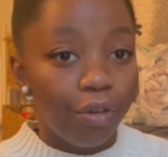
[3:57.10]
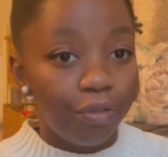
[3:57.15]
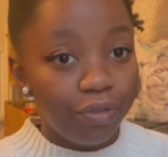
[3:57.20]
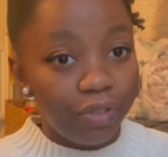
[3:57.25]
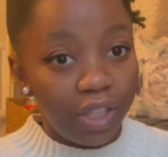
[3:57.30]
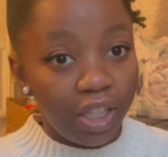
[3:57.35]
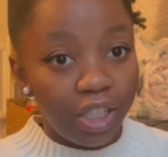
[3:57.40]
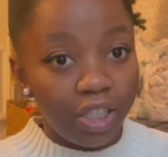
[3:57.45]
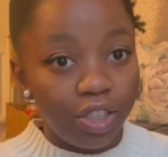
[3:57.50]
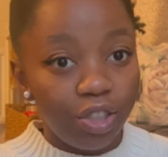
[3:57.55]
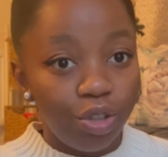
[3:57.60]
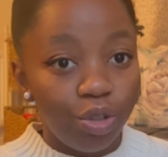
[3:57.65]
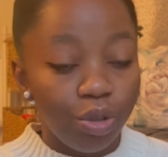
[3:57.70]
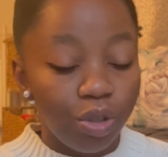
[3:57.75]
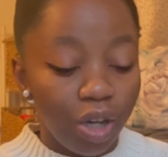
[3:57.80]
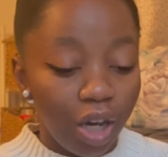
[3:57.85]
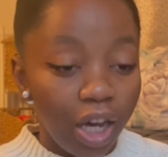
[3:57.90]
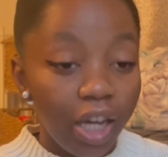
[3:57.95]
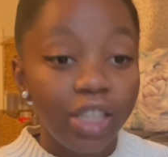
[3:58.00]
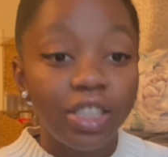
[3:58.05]
this, you
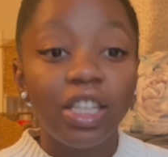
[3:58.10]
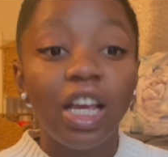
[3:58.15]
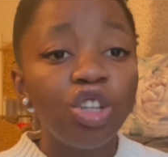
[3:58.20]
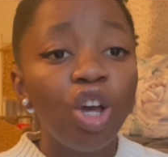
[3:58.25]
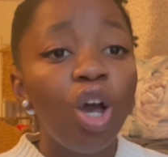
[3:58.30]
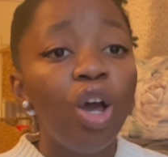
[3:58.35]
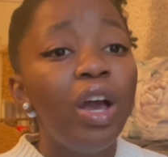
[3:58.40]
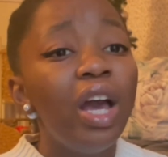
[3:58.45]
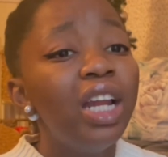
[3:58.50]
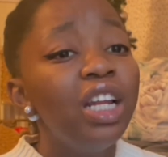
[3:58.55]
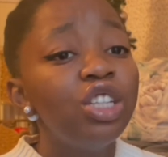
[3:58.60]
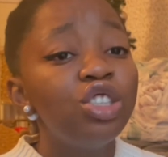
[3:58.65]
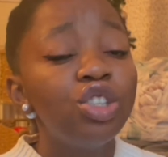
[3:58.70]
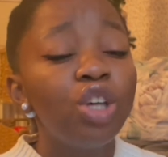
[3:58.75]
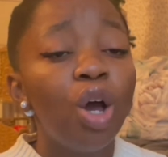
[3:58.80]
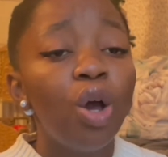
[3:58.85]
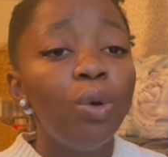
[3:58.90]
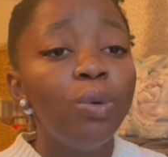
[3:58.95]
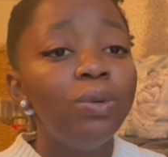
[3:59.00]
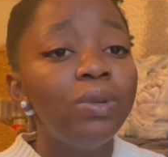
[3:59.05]
guys. And it's
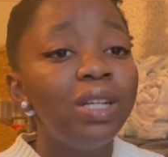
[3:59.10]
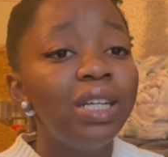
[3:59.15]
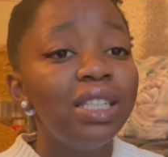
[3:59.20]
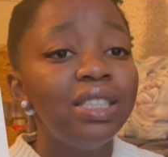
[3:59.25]
only